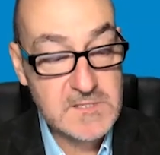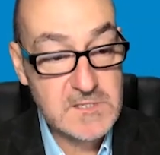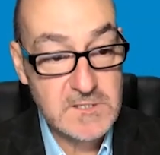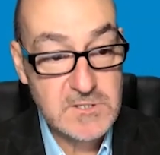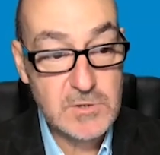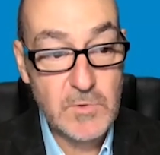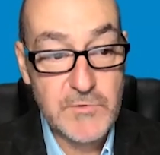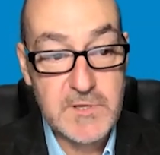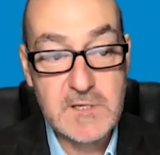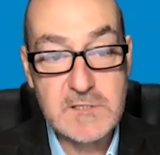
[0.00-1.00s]
see, 2 more
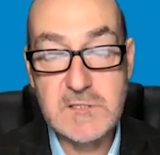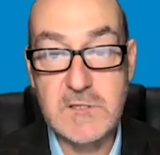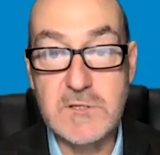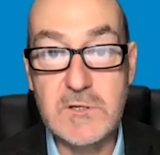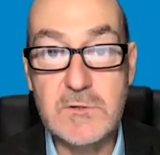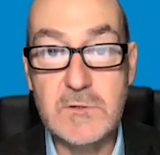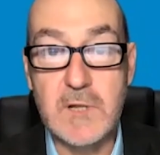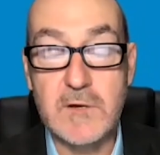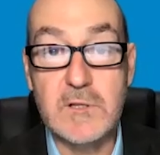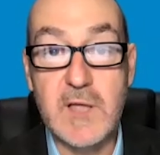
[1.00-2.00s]
things. The new
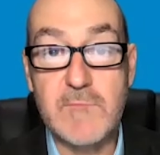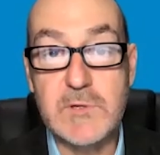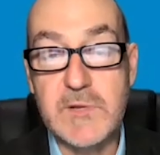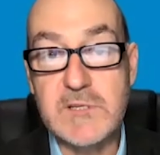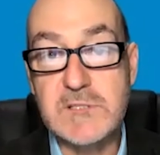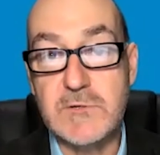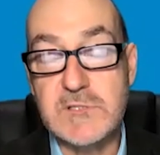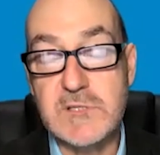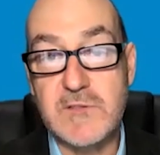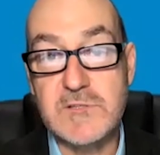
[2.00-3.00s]
local government minister in
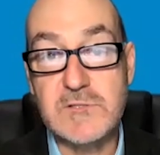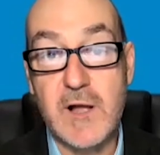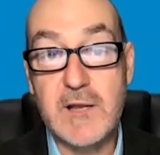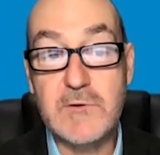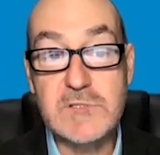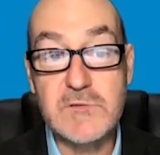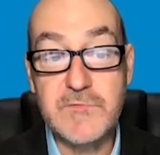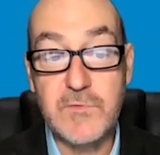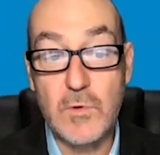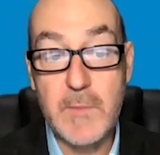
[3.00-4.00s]
South Australia is a
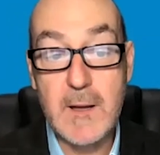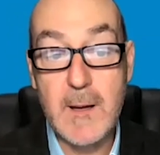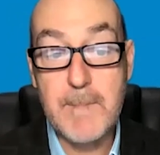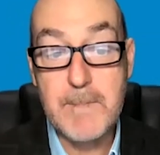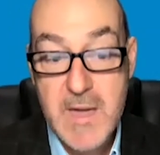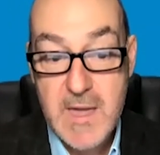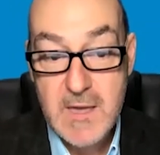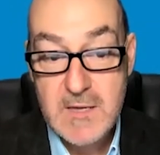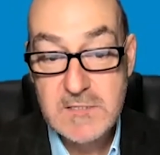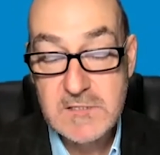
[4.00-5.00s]
former
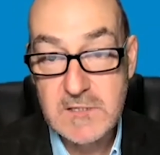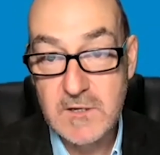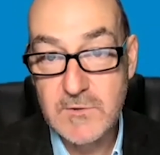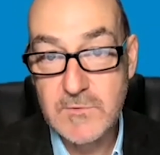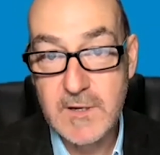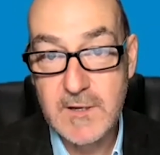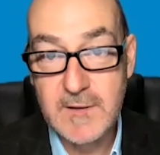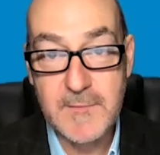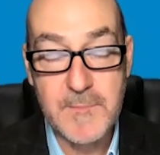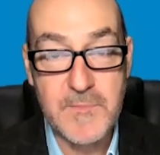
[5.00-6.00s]
mayor,
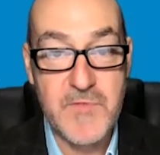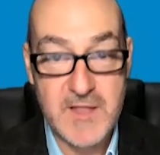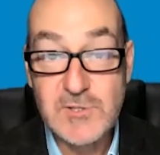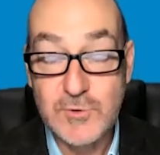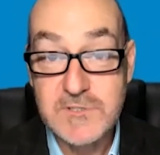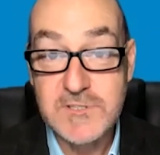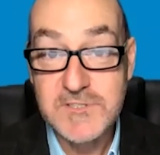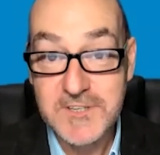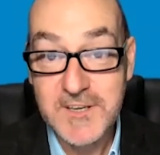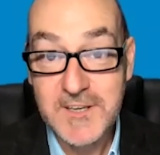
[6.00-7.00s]
so that's good to
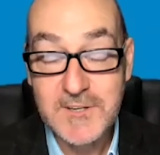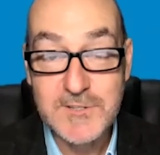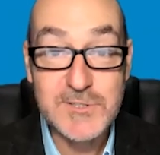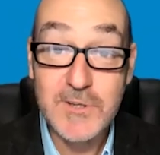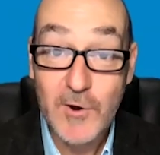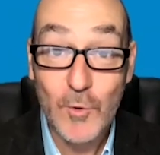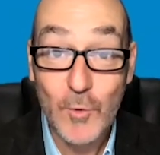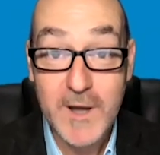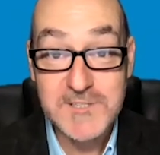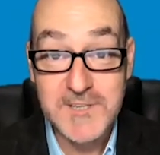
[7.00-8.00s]
see, because you don't
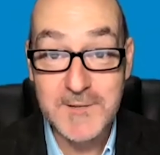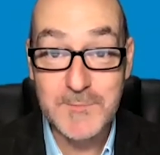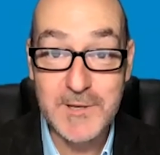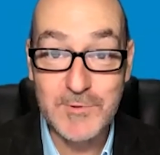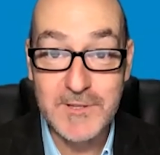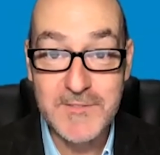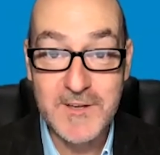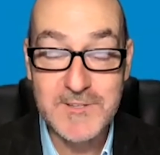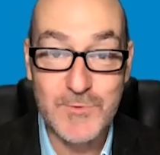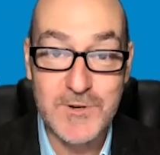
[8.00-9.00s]
always get people in
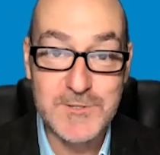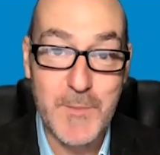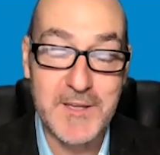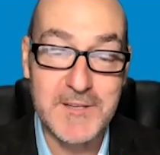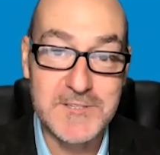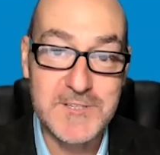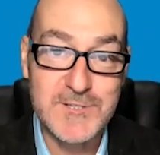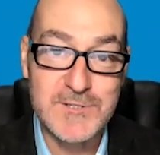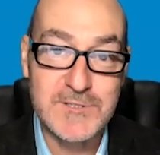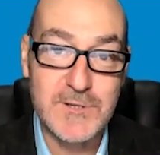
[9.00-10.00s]
those roles making
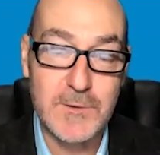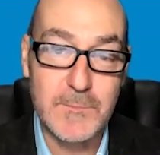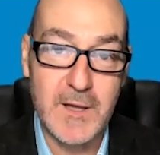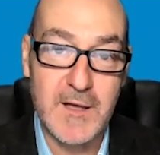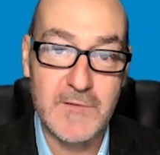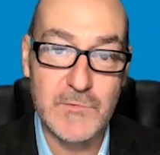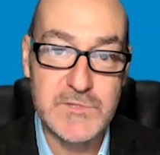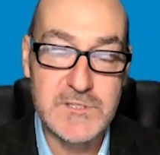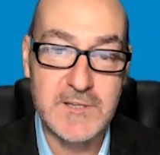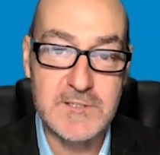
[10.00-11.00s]
decisions on behalf of
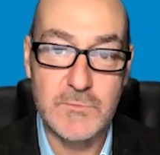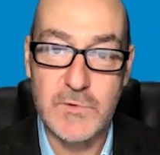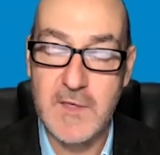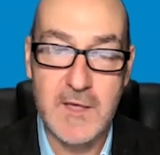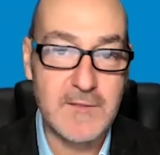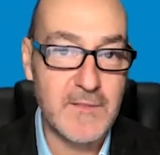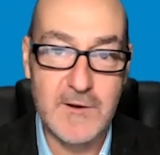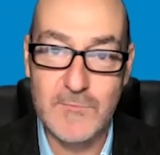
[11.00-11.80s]
the sector without that